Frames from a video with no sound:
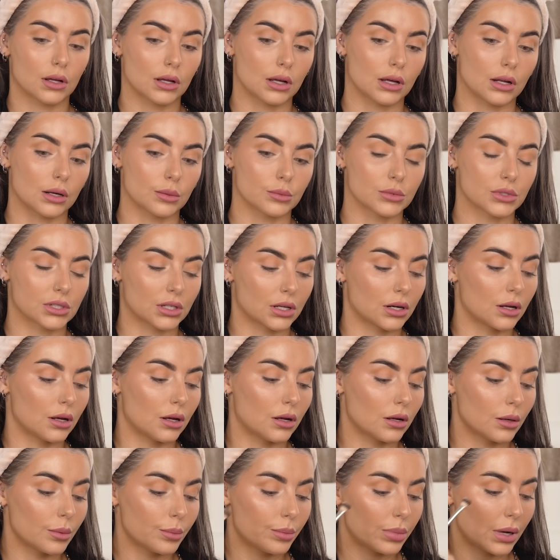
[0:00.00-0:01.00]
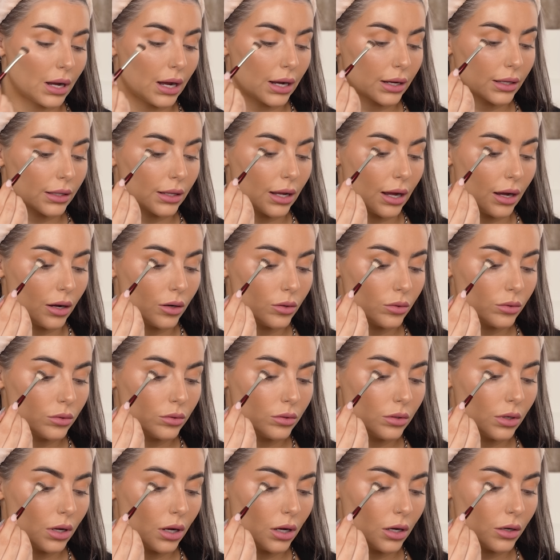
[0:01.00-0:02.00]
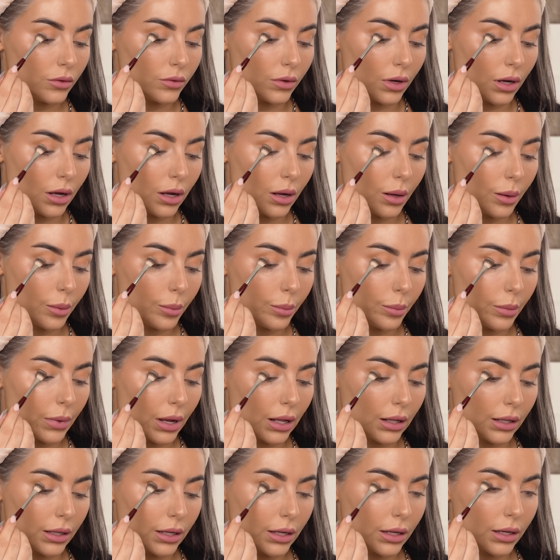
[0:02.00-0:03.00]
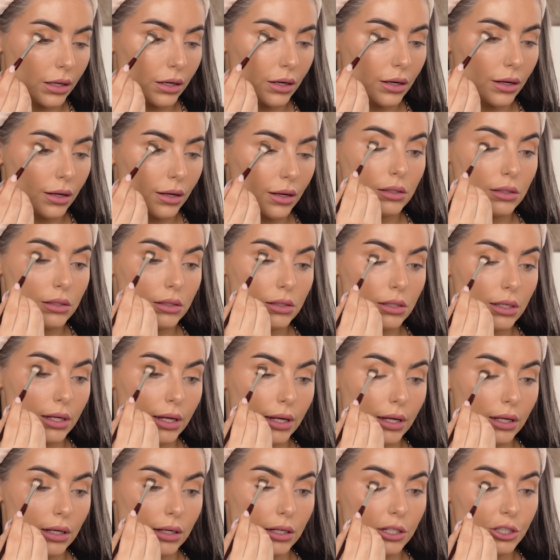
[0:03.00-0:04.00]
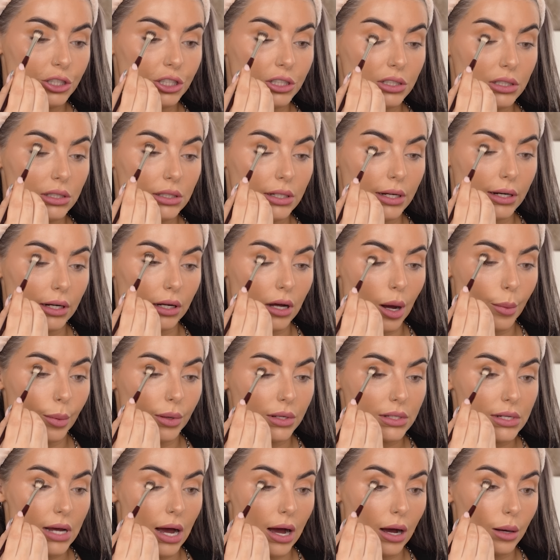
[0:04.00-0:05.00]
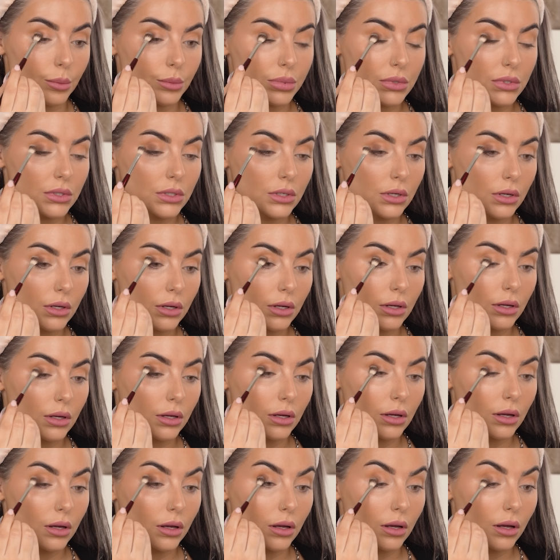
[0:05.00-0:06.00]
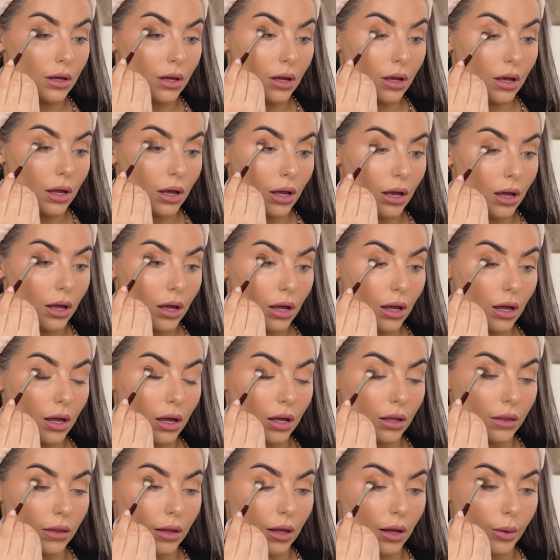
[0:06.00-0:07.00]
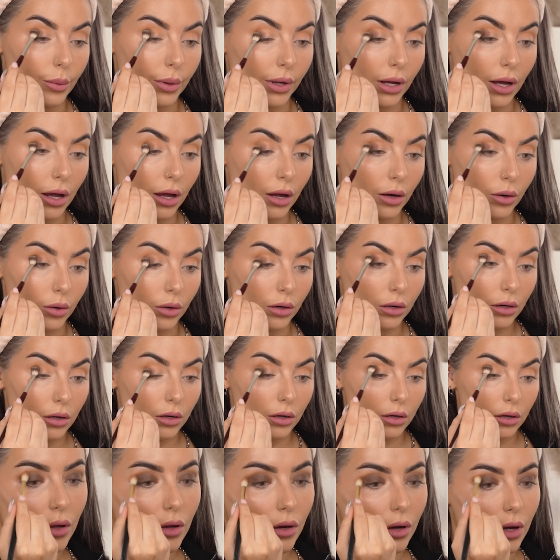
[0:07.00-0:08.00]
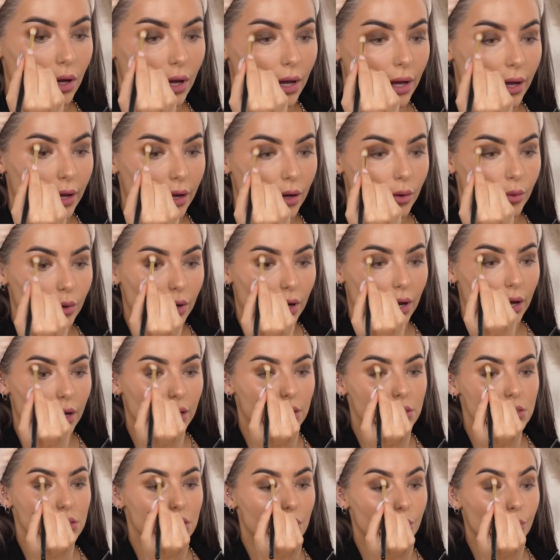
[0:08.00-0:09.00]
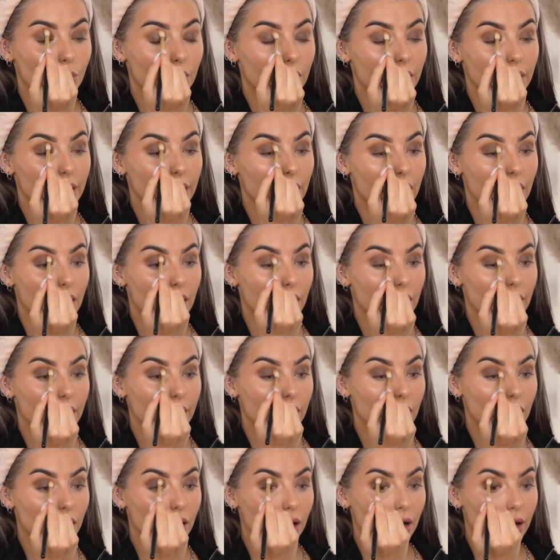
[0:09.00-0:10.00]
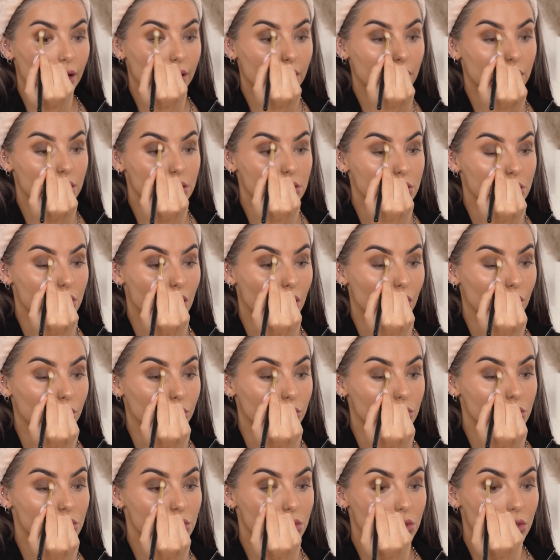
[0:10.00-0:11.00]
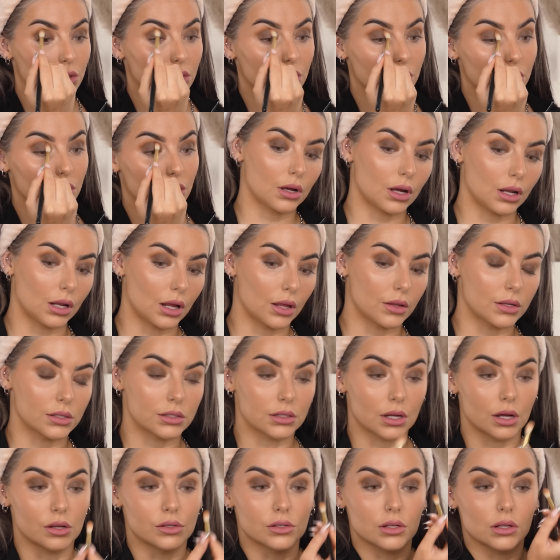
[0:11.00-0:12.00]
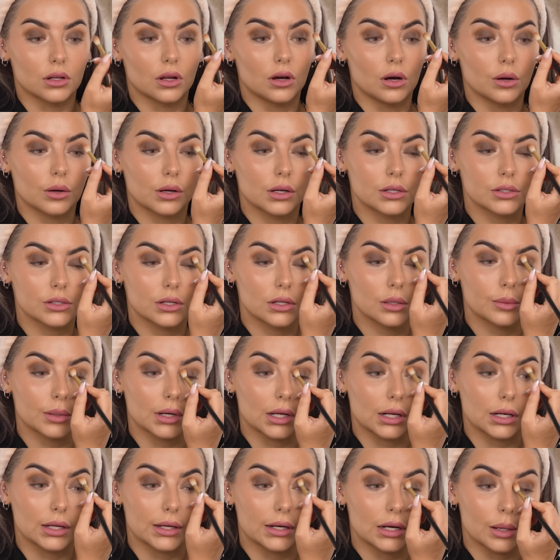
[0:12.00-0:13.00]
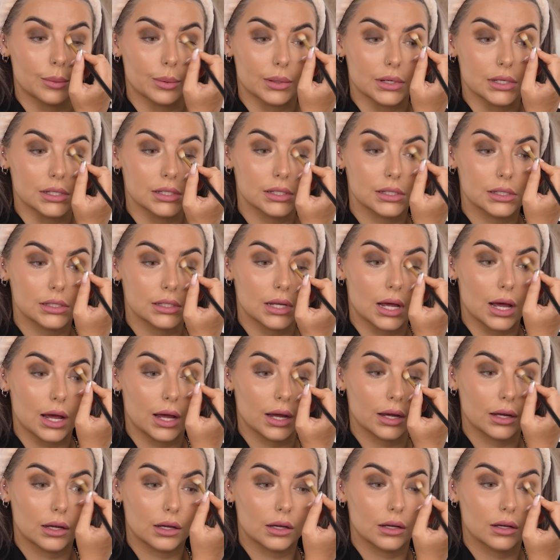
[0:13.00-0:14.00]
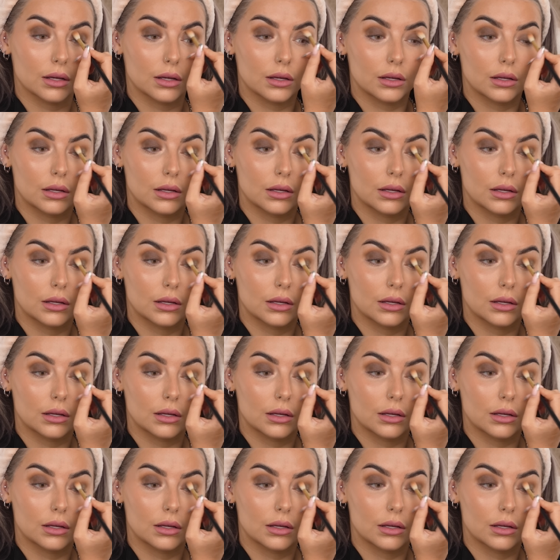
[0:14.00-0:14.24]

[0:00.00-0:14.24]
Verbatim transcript: And I'm just gonna pack that all over my lid. See, literally just did a couple of taps. And there we go. Okay, we're getting somewhere. I like these tones. I like these tones a lot. I'm gonna do a little bit of cleanup in a sec